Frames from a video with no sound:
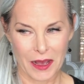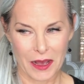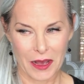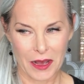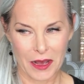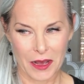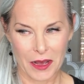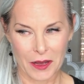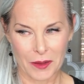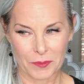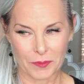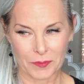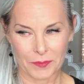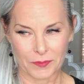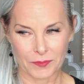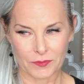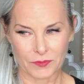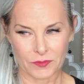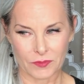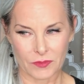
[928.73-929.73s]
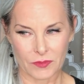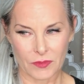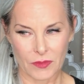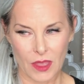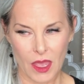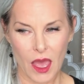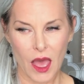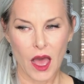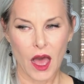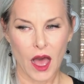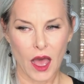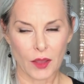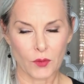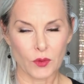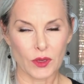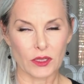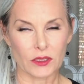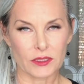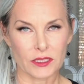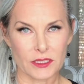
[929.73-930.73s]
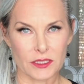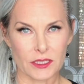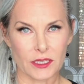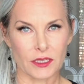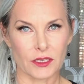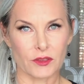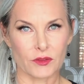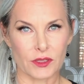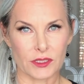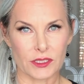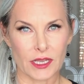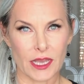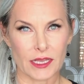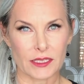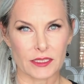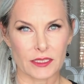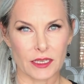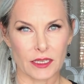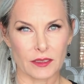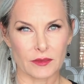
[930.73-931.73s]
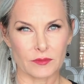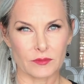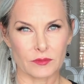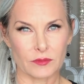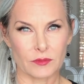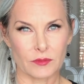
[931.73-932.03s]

I will continue the testing